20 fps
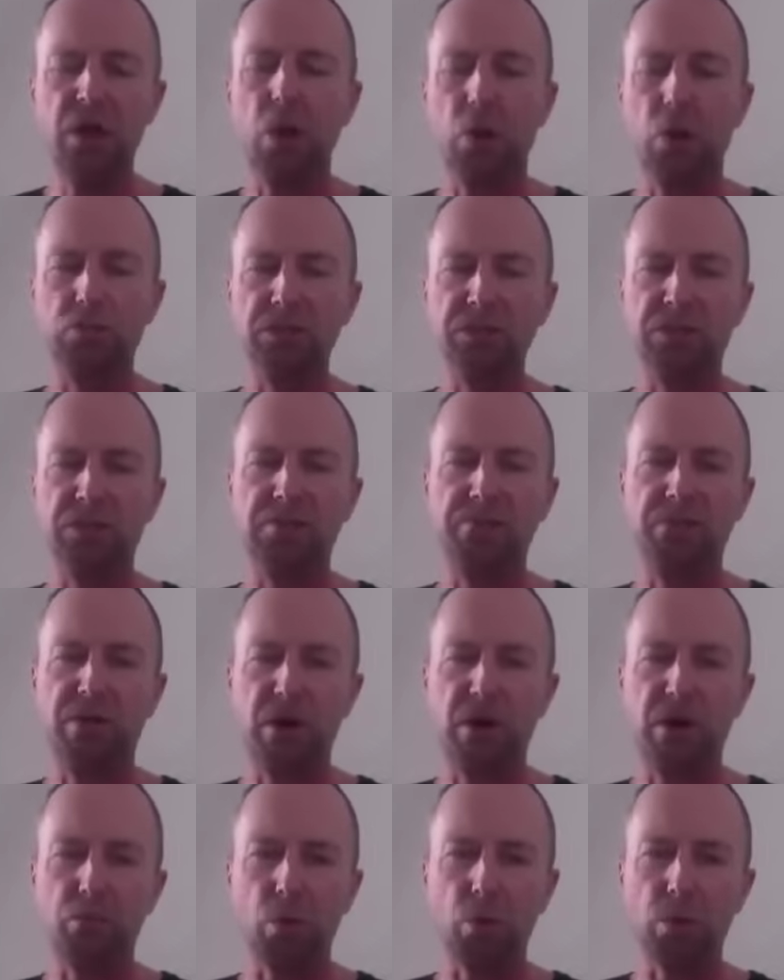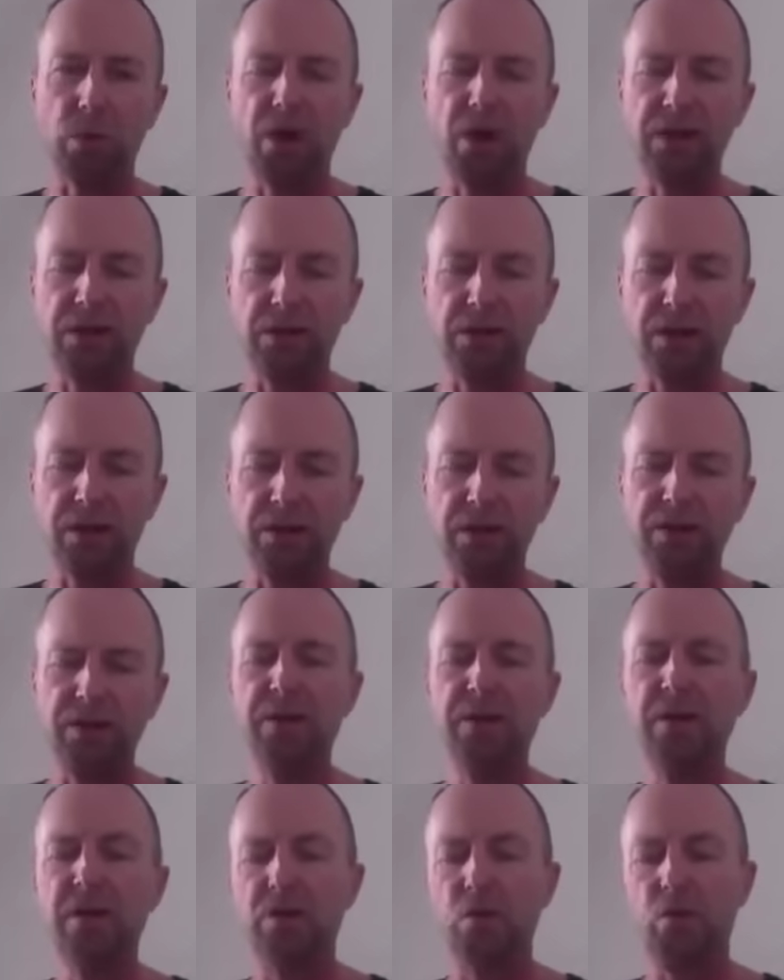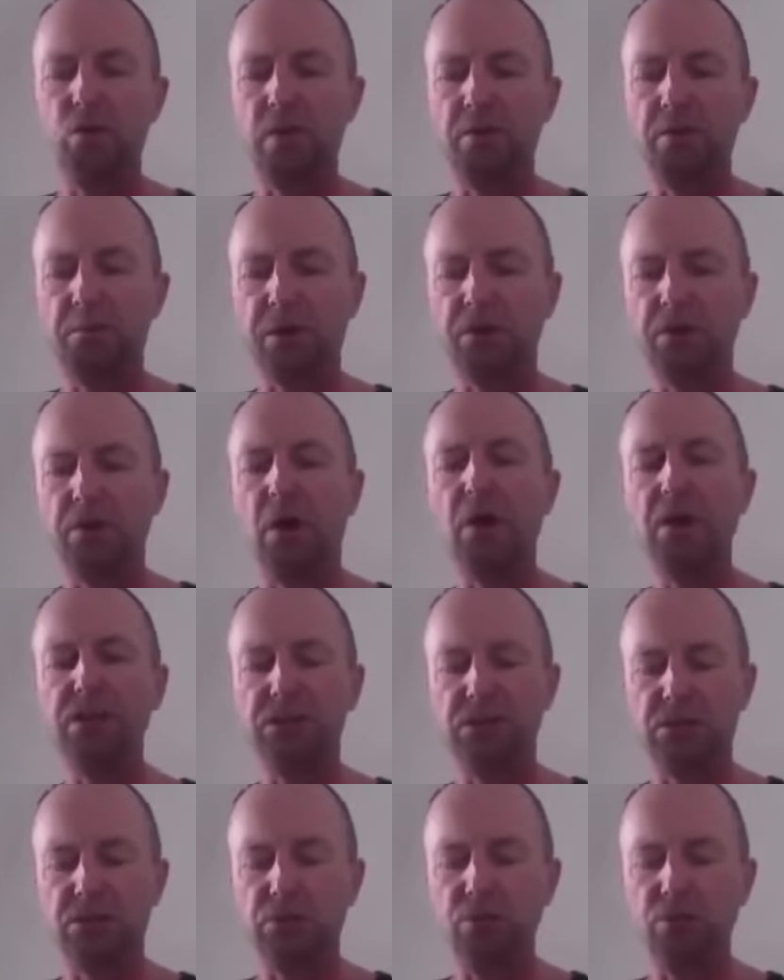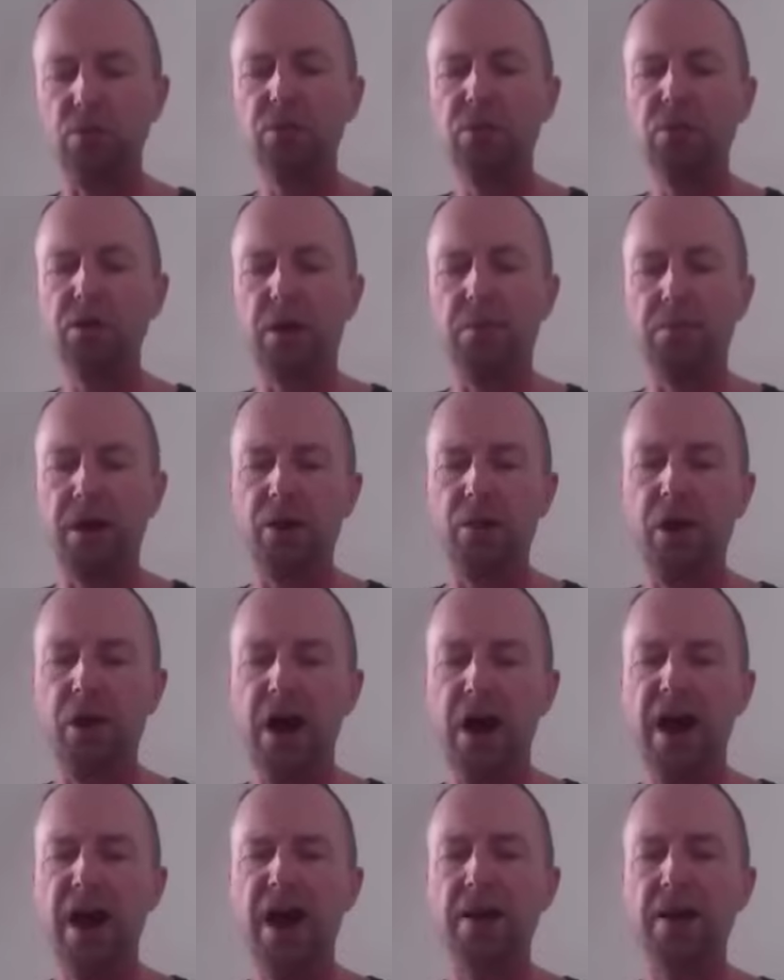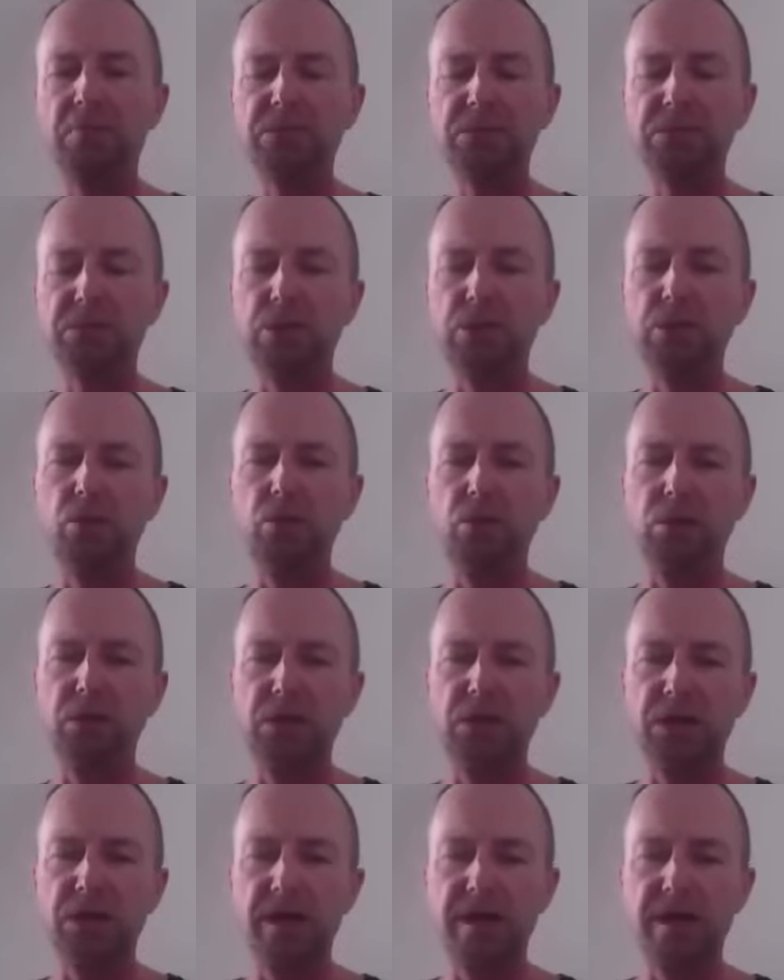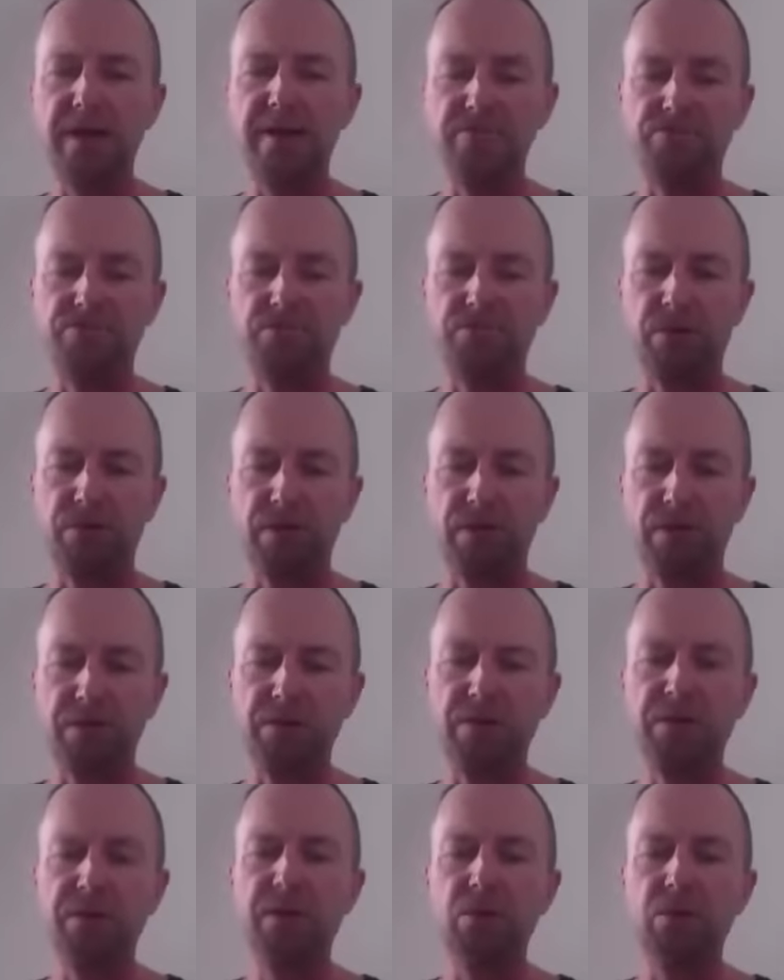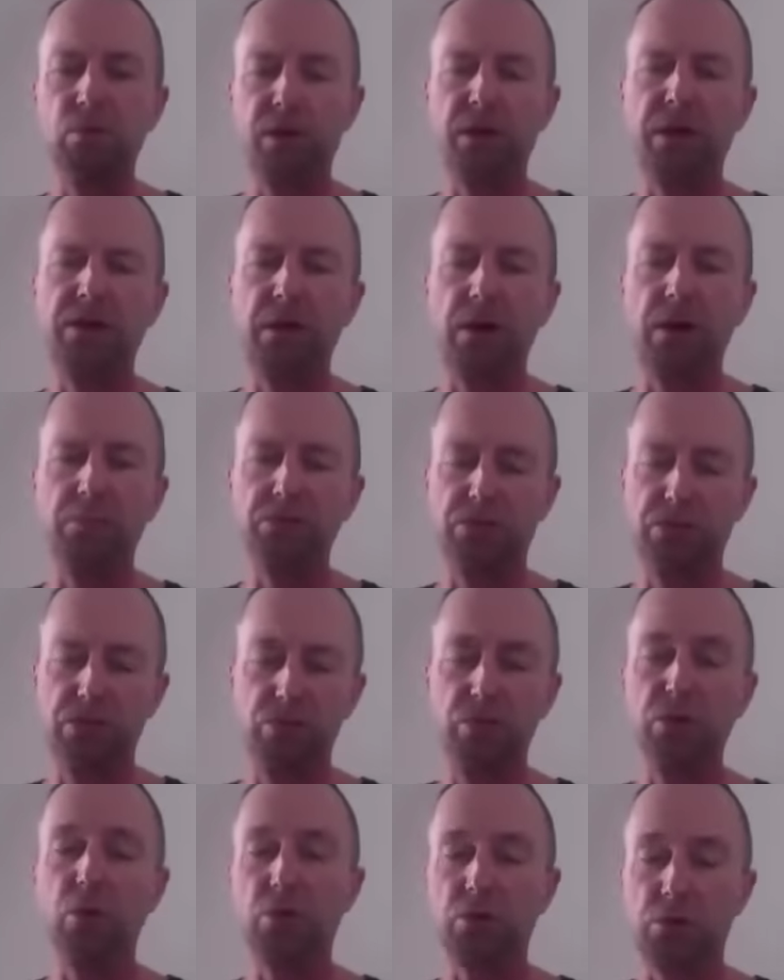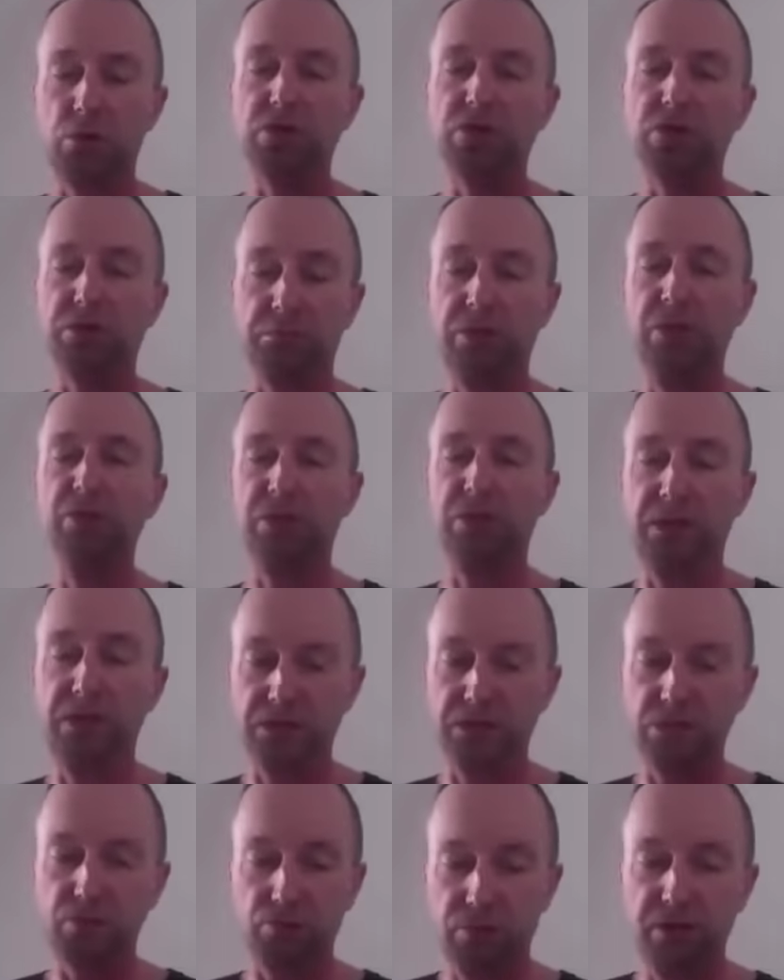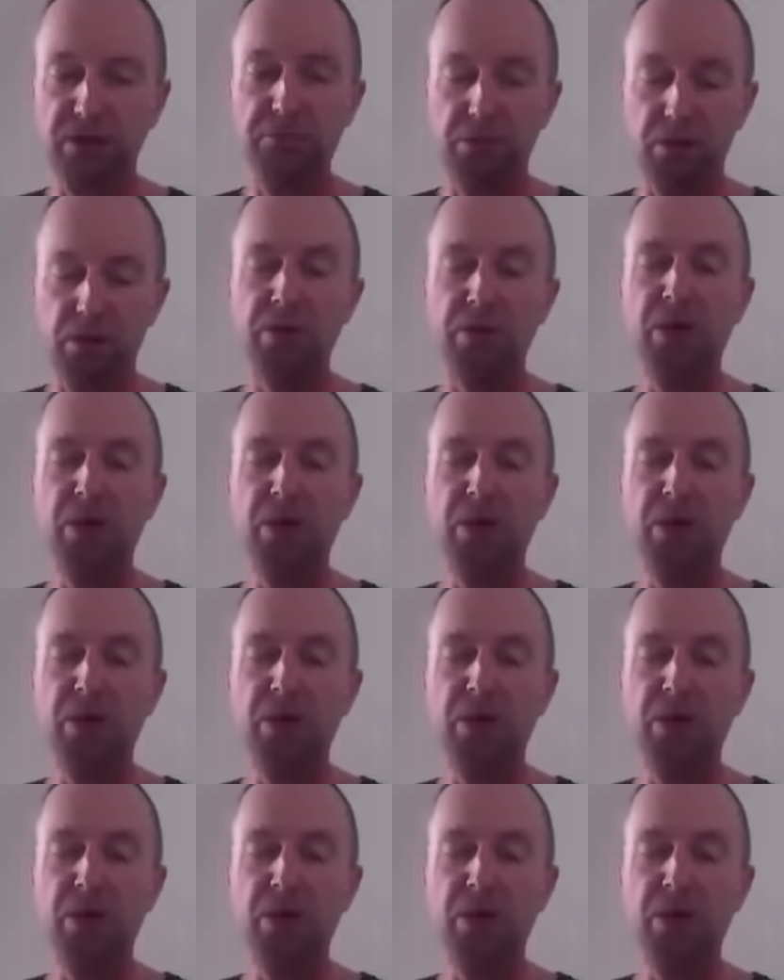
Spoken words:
Or is it far more likely that we've been lied to about absolutely everything when it comes to not just the music industry, but